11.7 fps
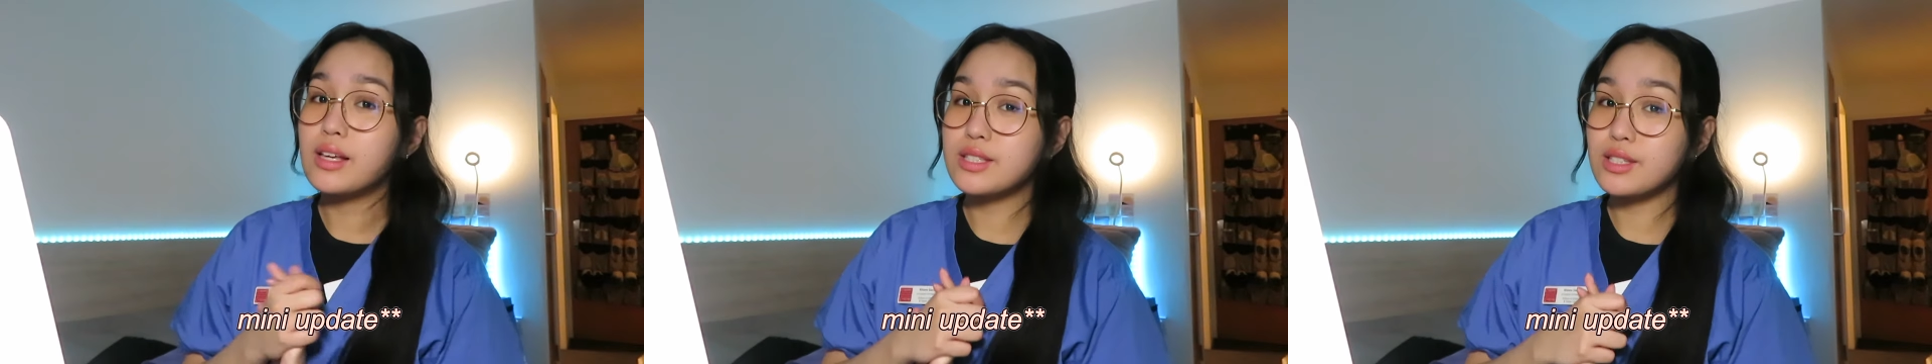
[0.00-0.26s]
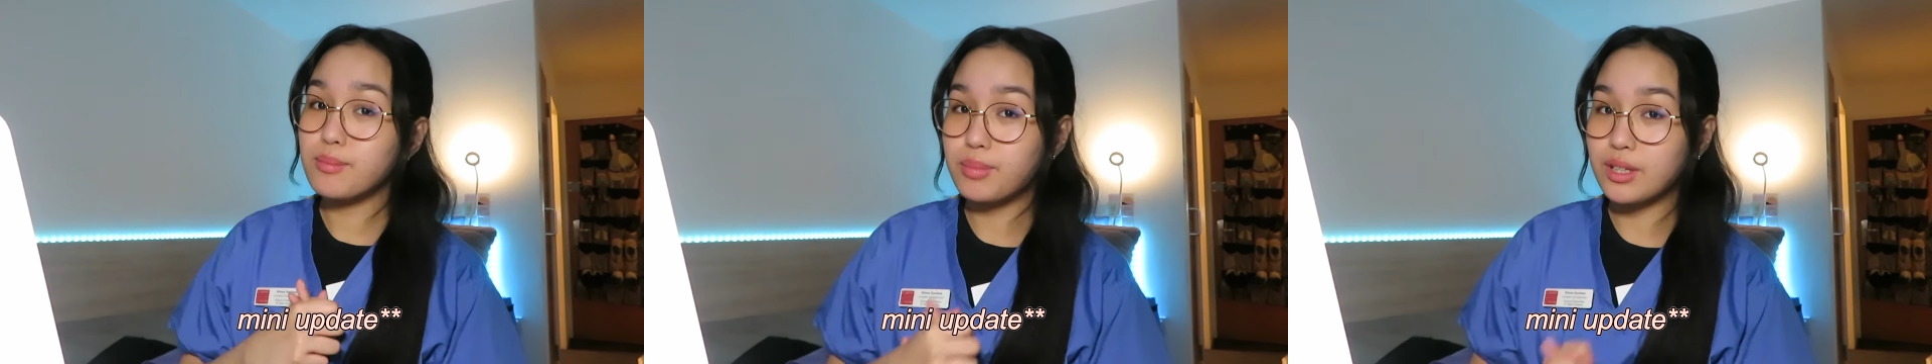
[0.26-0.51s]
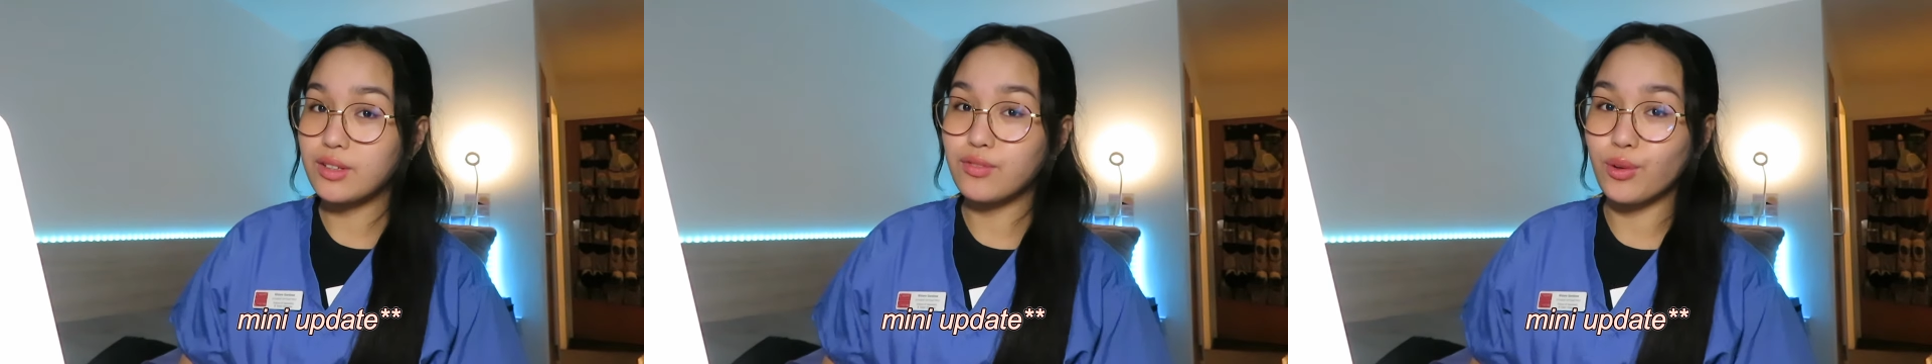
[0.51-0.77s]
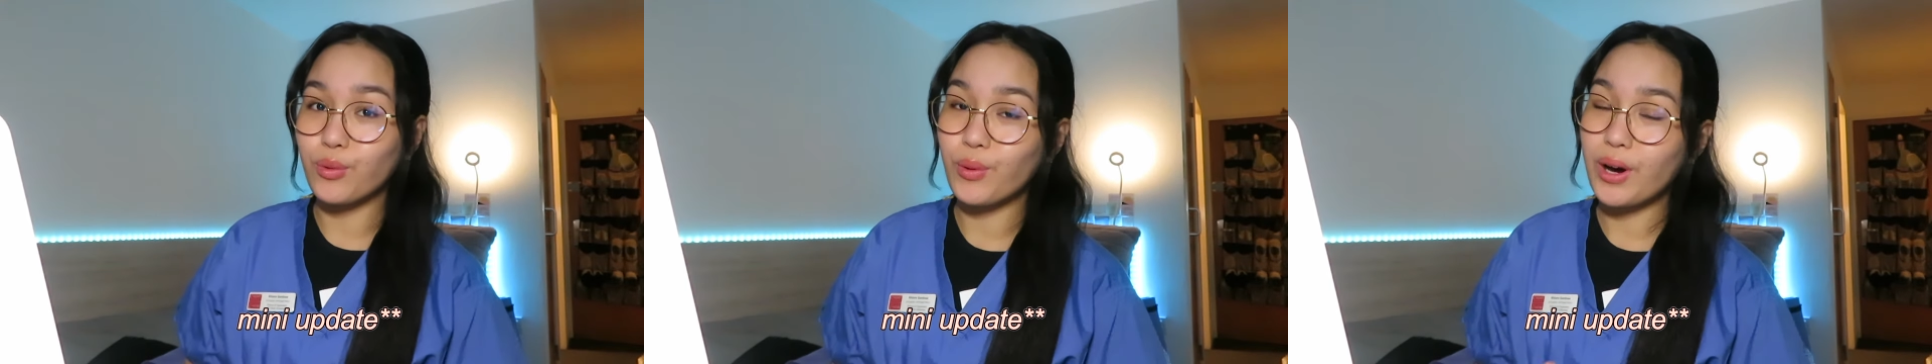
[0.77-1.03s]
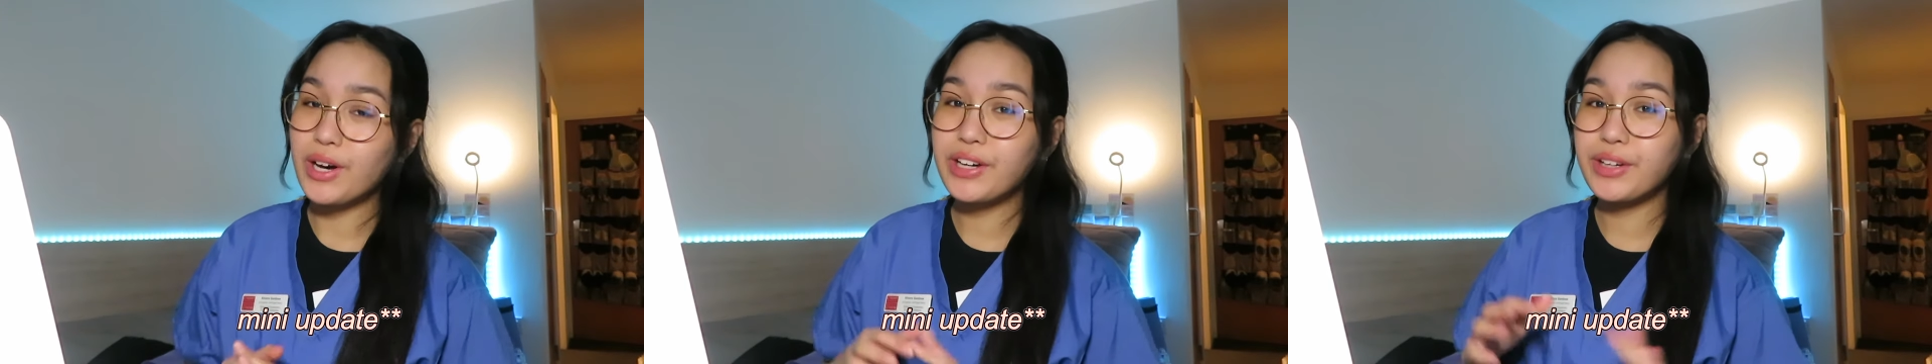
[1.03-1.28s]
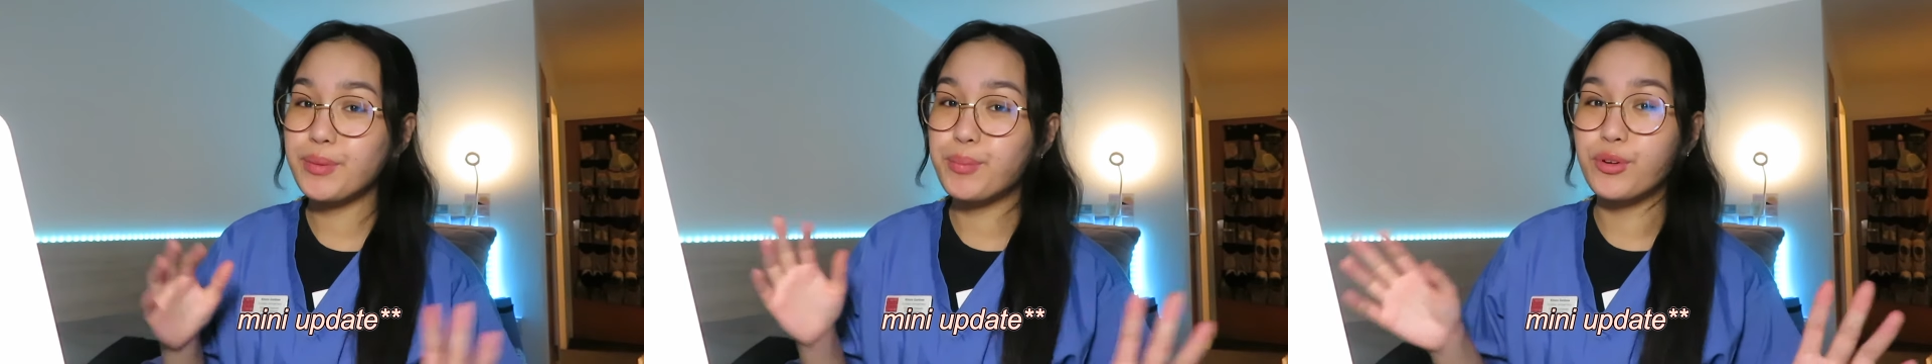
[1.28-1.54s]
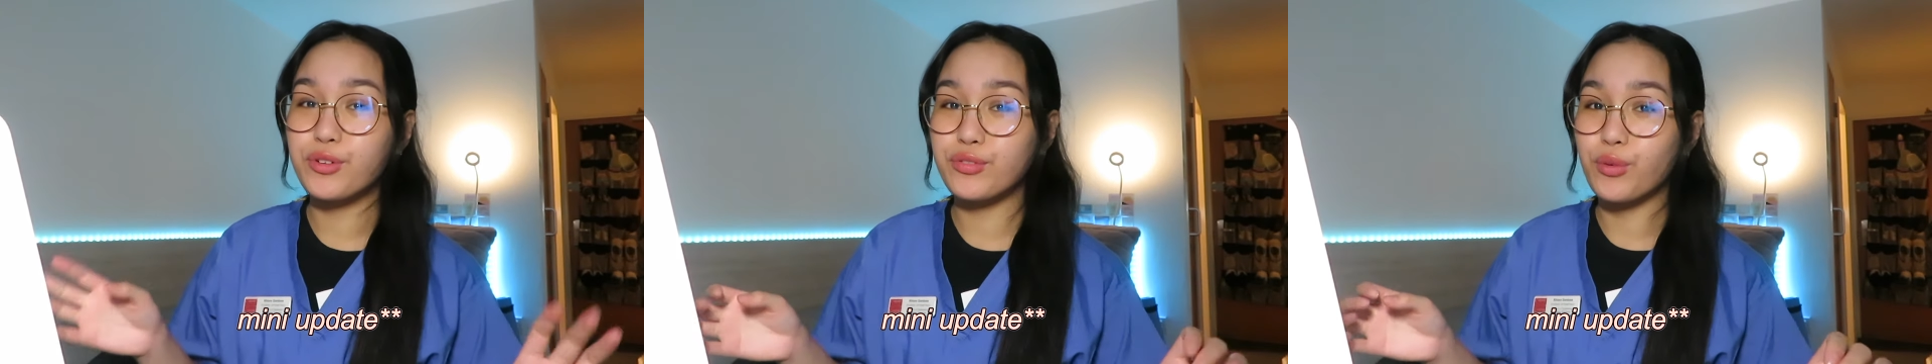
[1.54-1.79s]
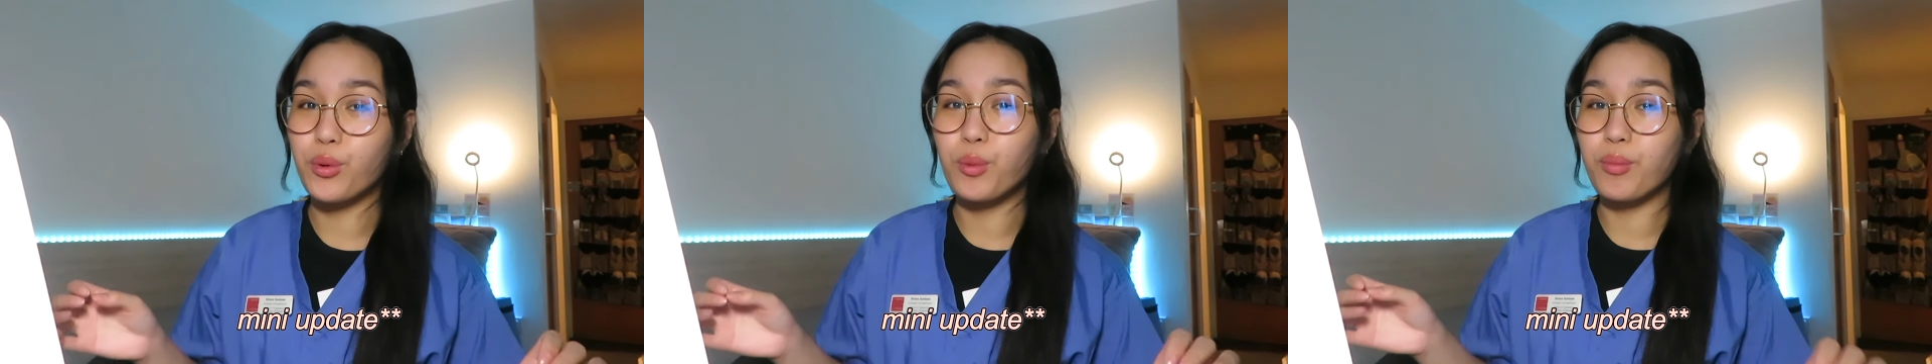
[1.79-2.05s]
some BV work before